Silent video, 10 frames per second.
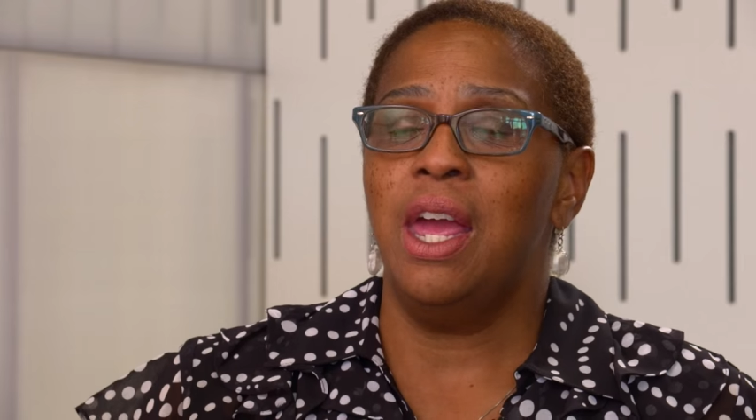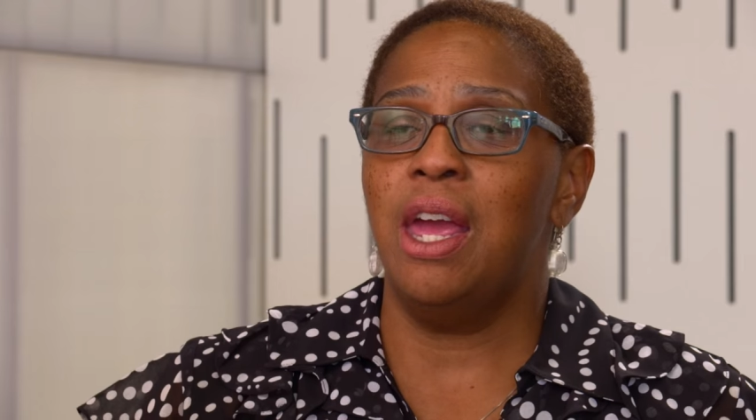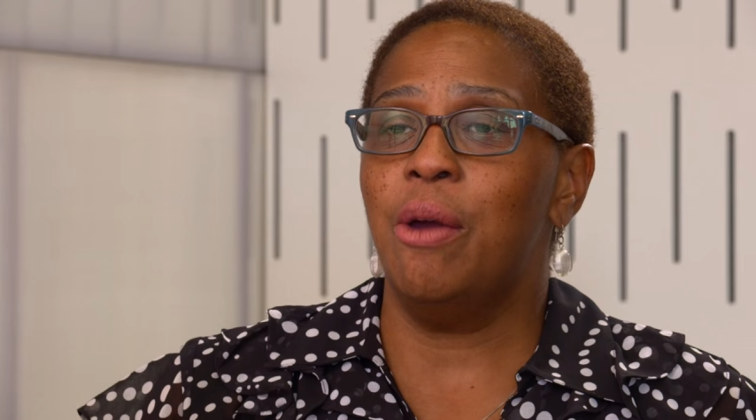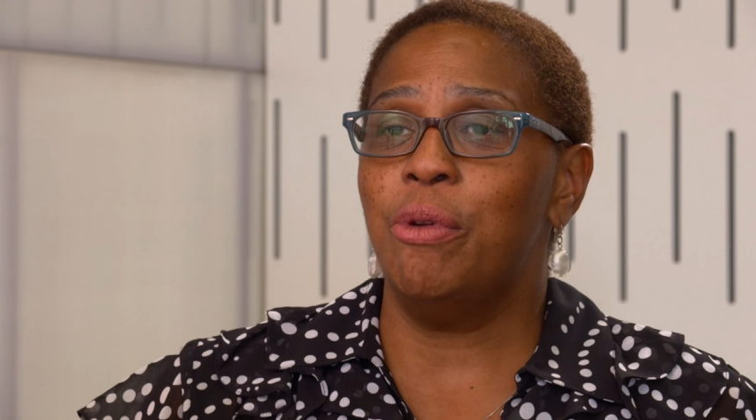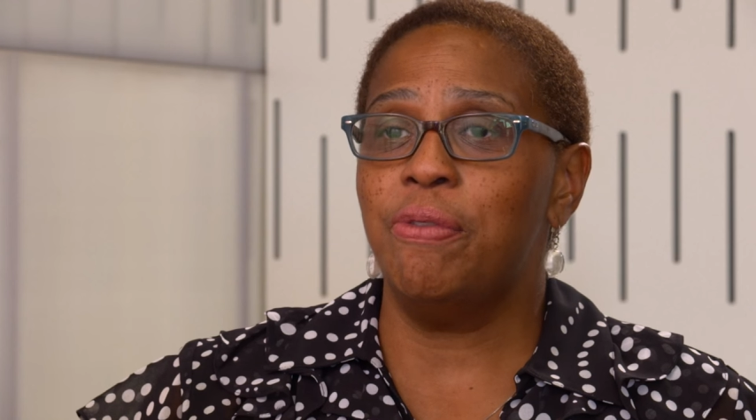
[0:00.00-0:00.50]

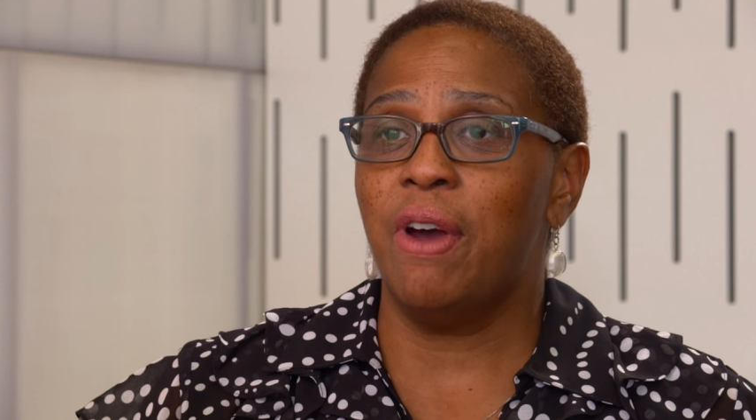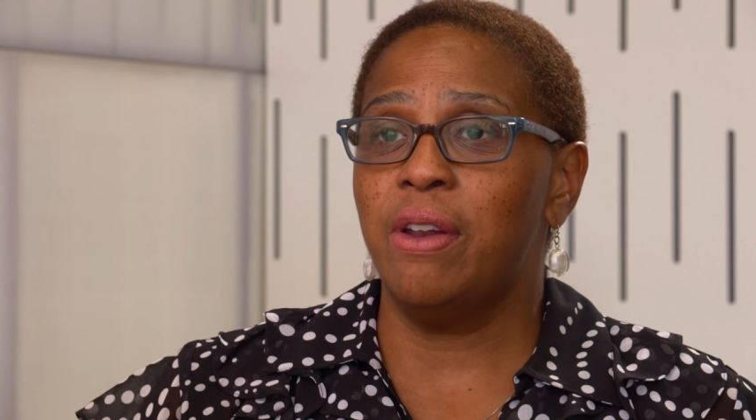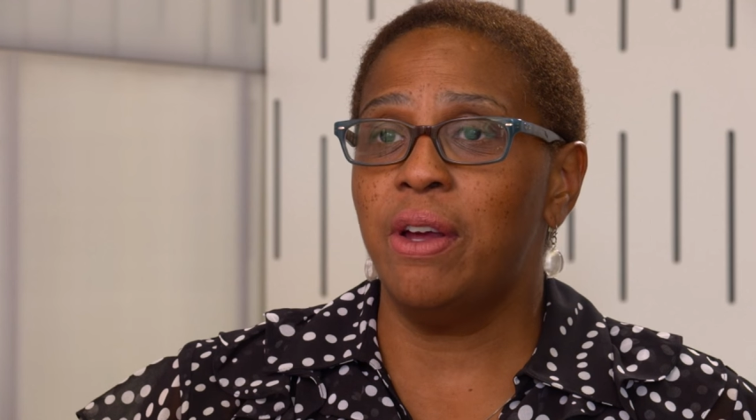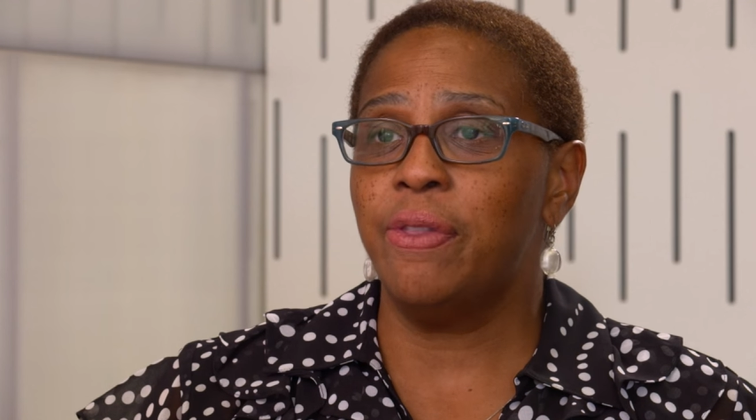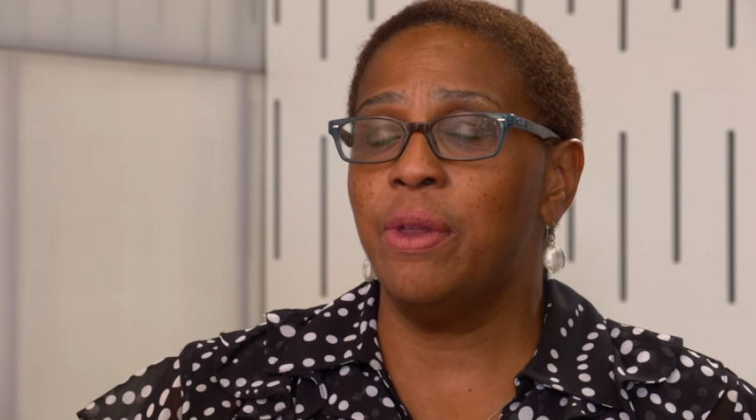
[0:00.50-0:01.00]
And we
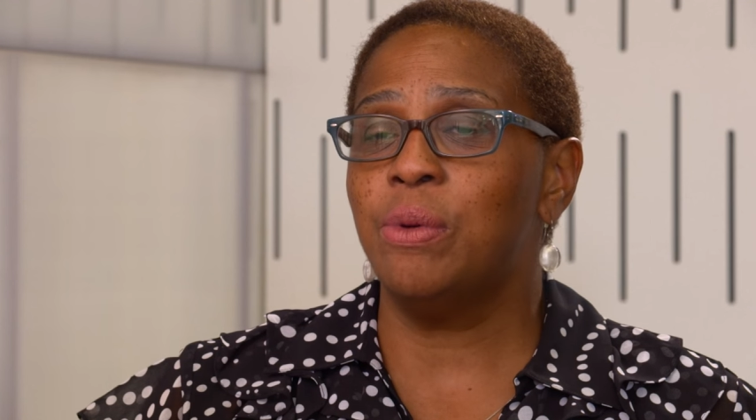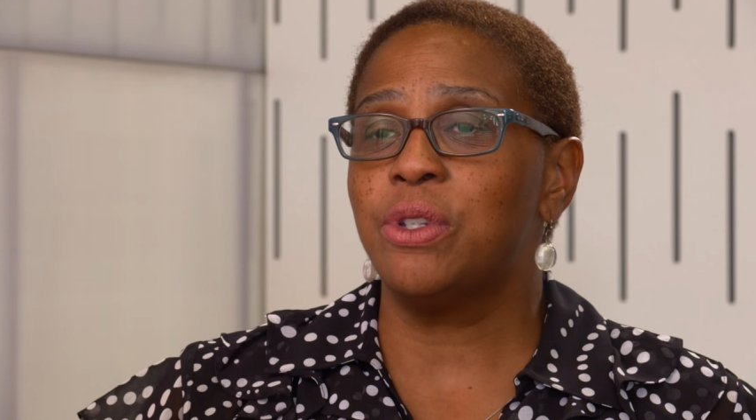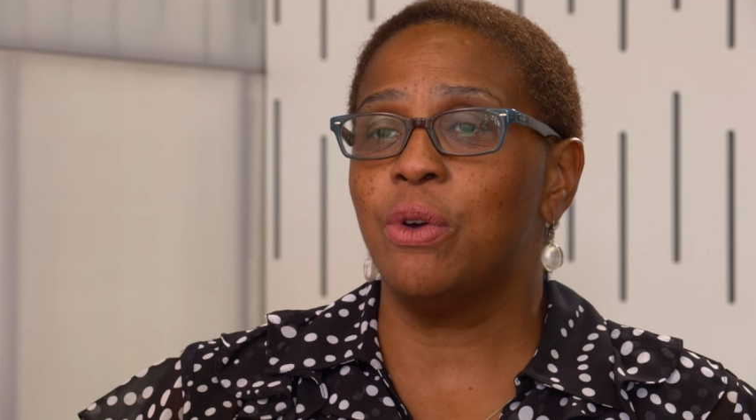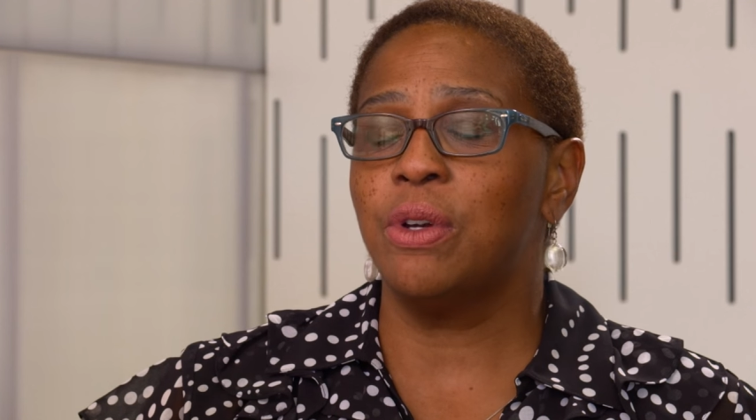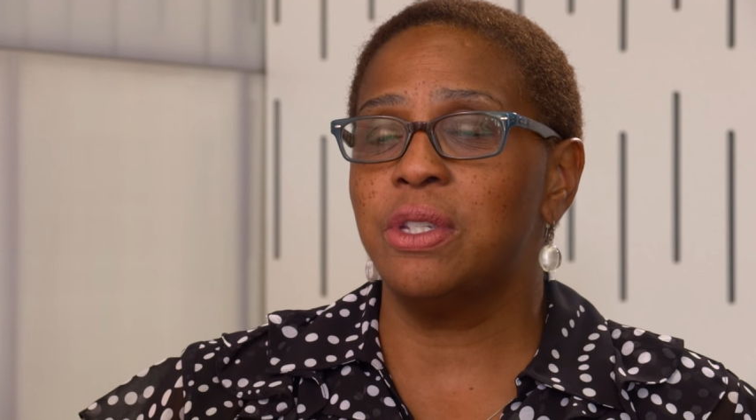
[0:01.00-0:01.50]
found out that it was
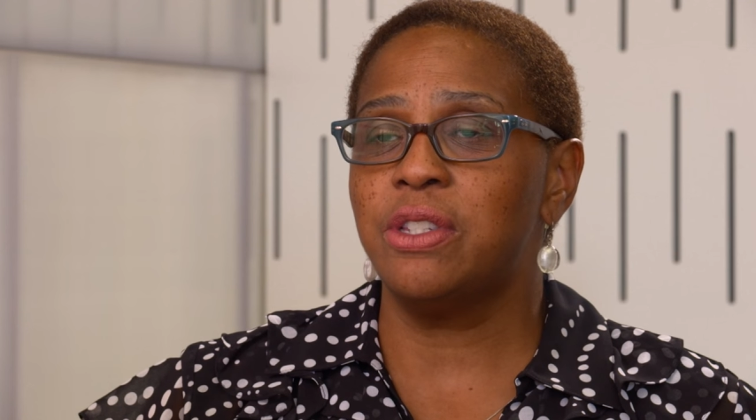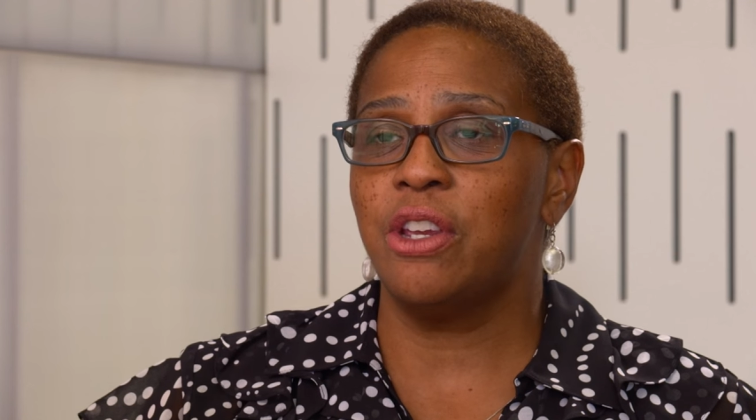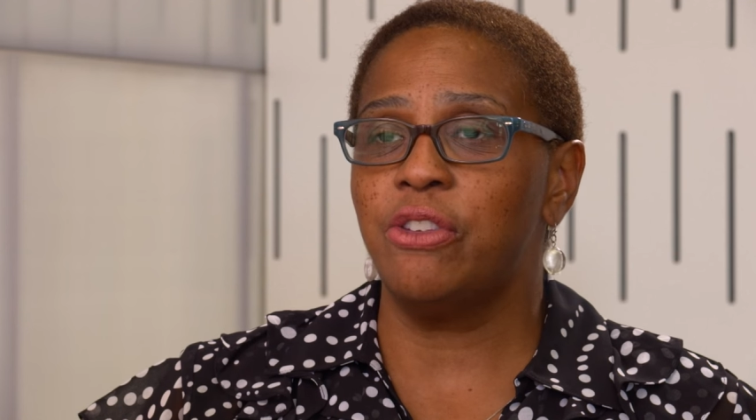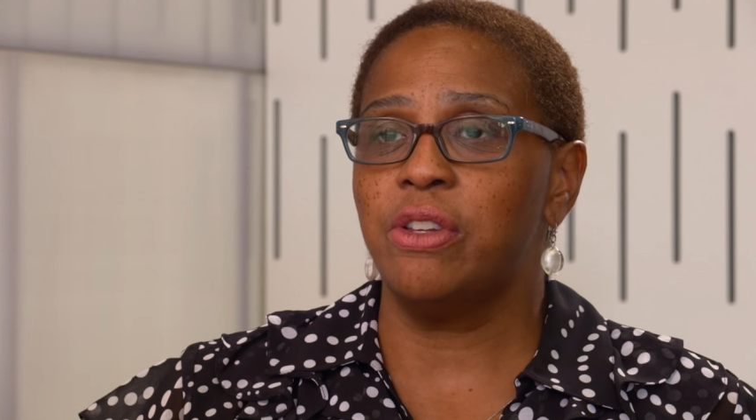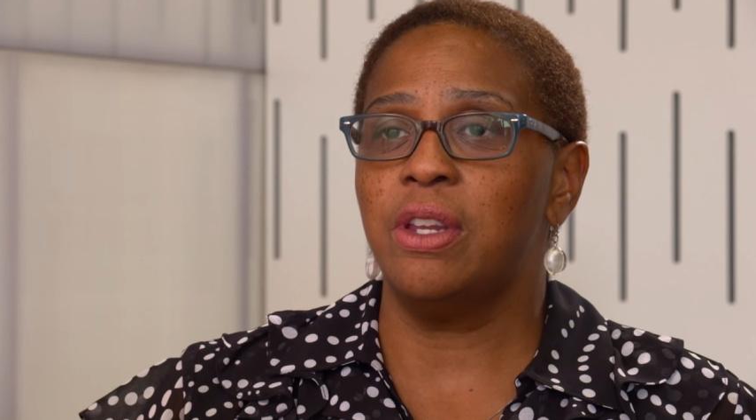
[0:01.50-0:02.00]
an
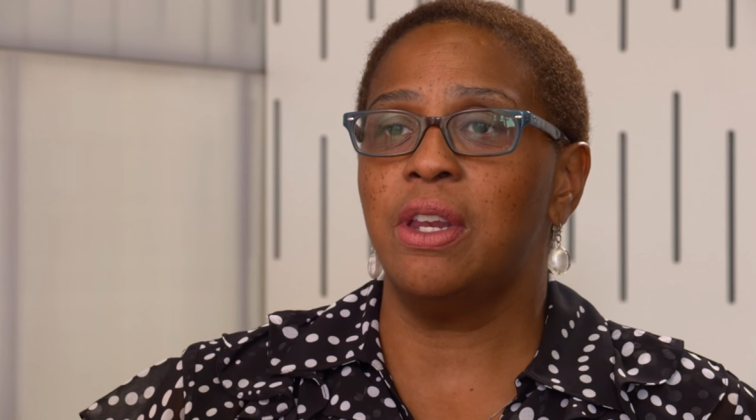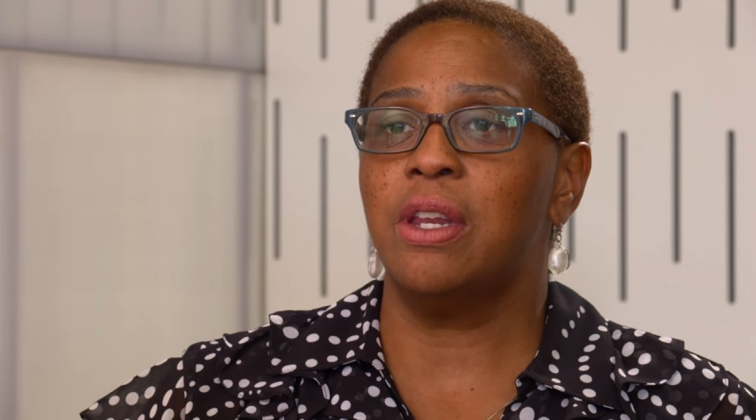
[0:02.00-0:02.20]
organization that